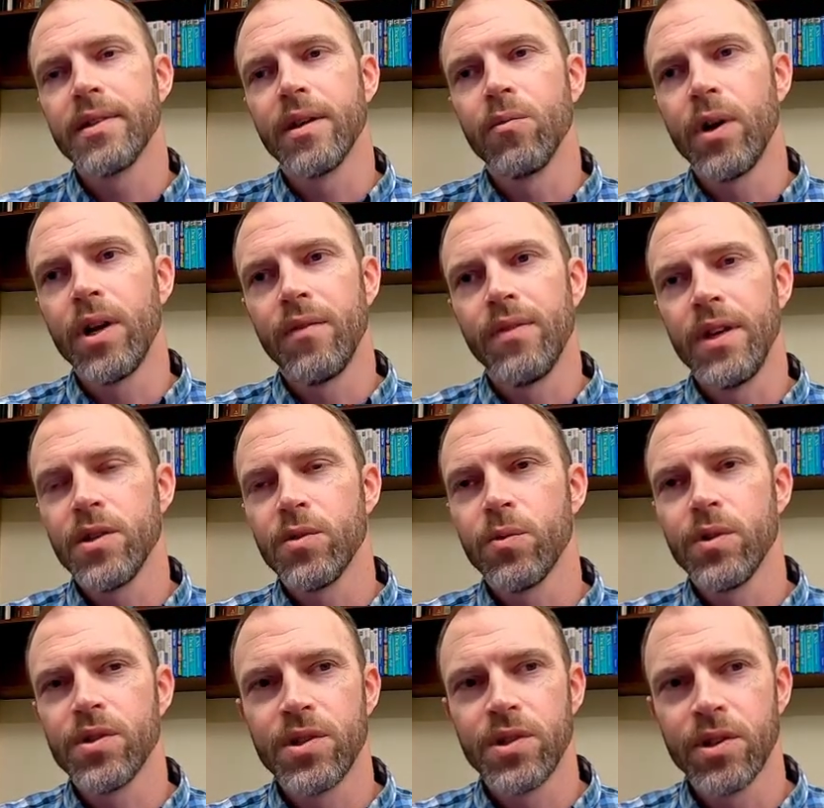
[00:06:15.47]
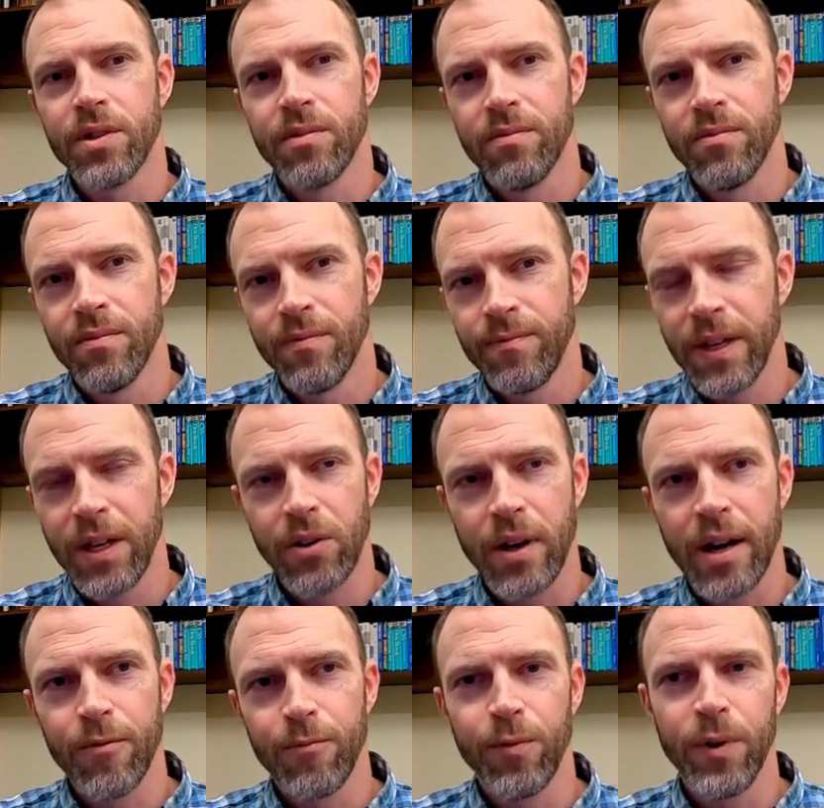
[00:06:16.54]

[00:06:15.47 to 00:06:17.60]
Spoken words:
And one of these was to figure out if